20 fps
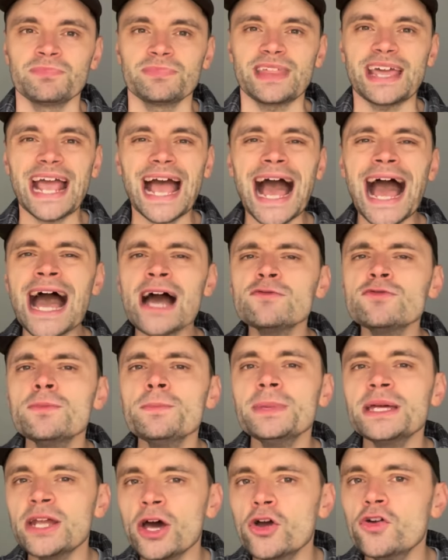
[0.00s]
they
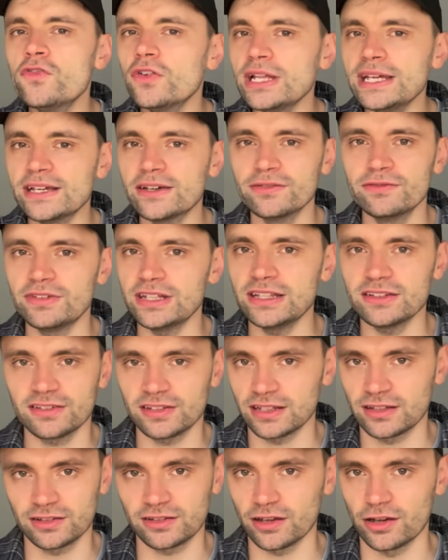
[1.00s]
haven't been overly
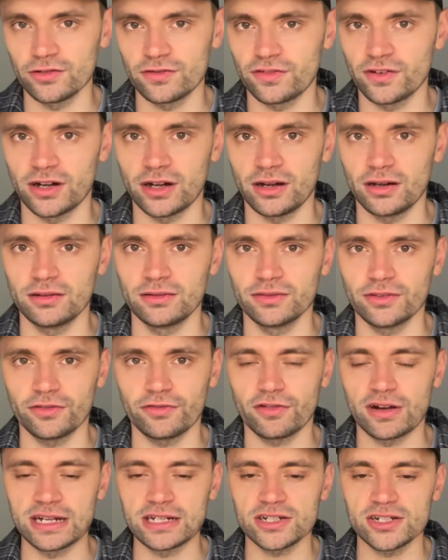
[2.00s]
convincing so far, the
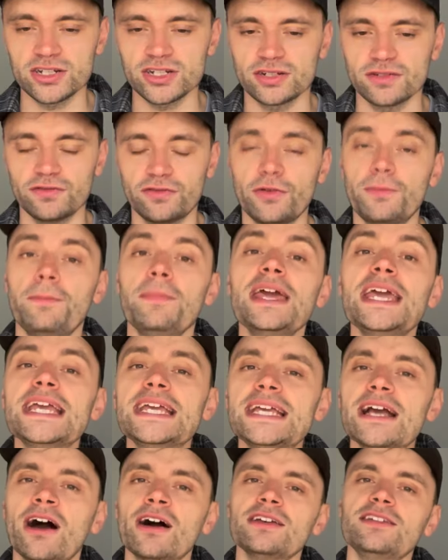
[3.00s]
French. For
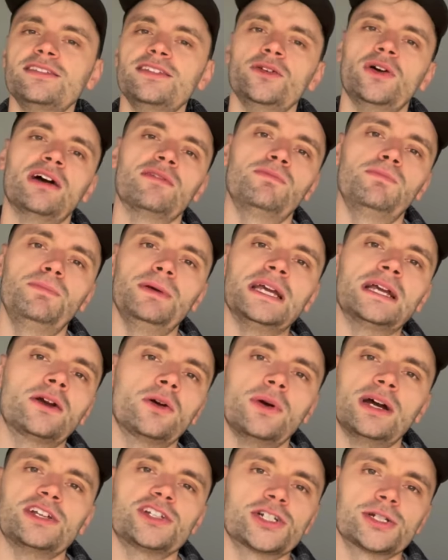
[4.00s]
me, I still have big
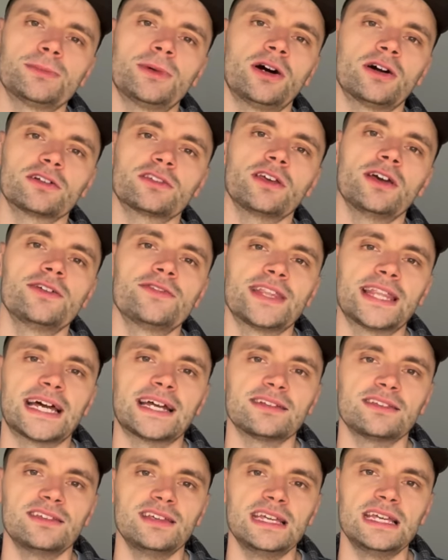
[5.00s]
question marks over
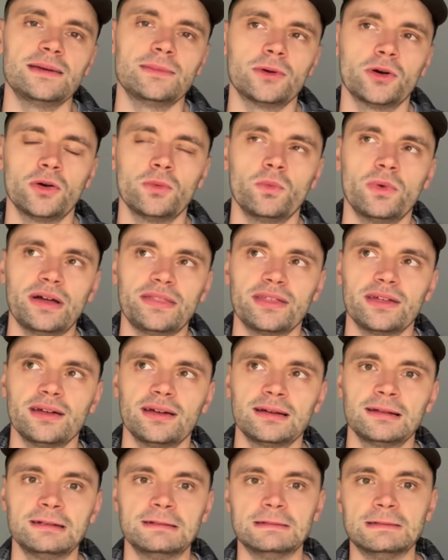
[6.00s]
that team on
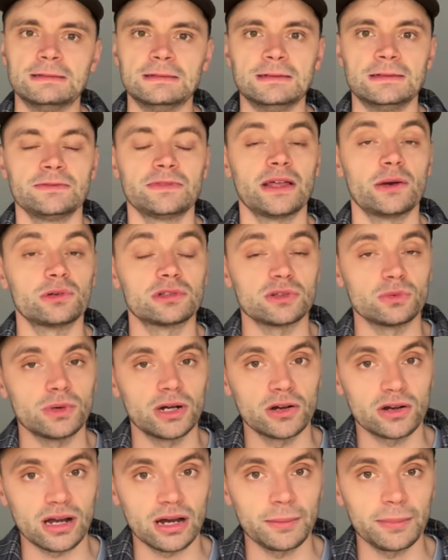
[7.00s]
whether there was a
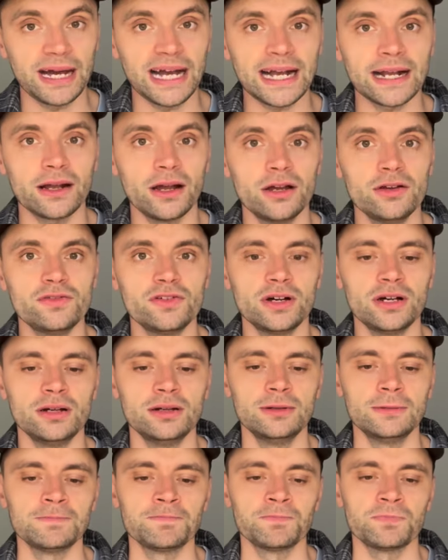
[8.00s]
World Cup
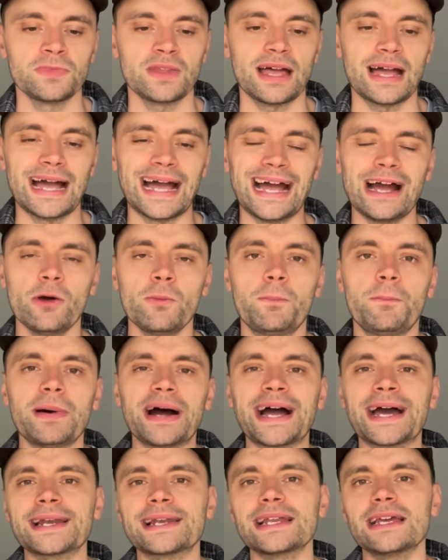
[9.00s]
hangover, how
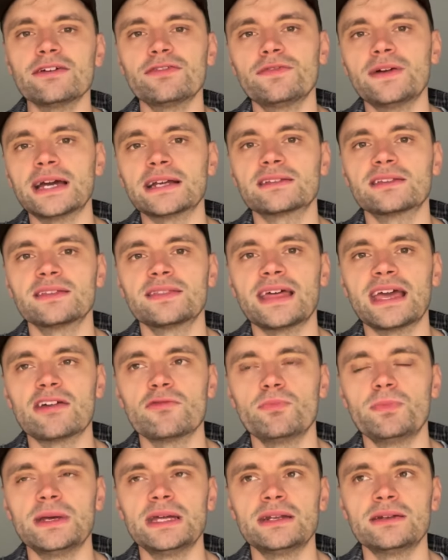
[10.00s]
badly affected they
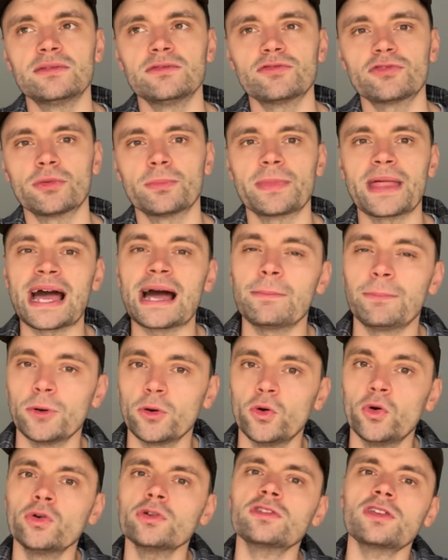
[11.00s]
have been from that,
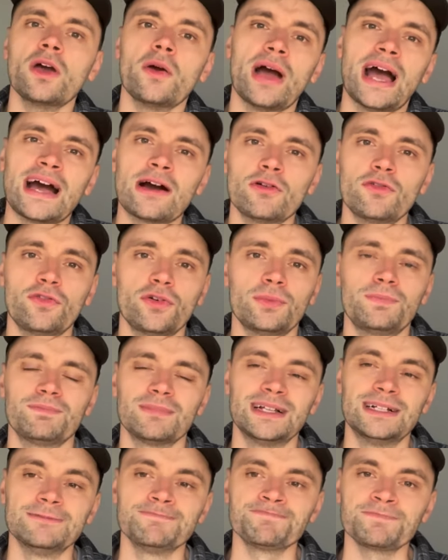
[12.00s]
but also how for
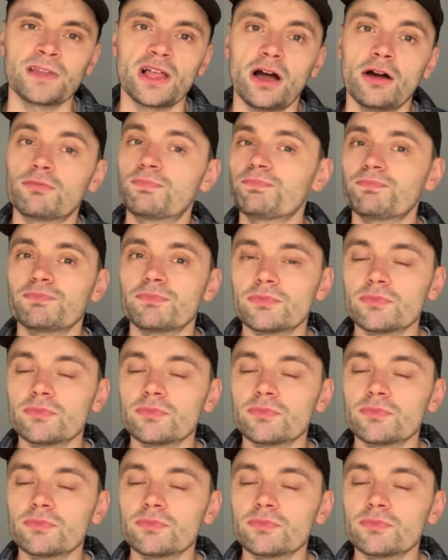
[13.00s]
a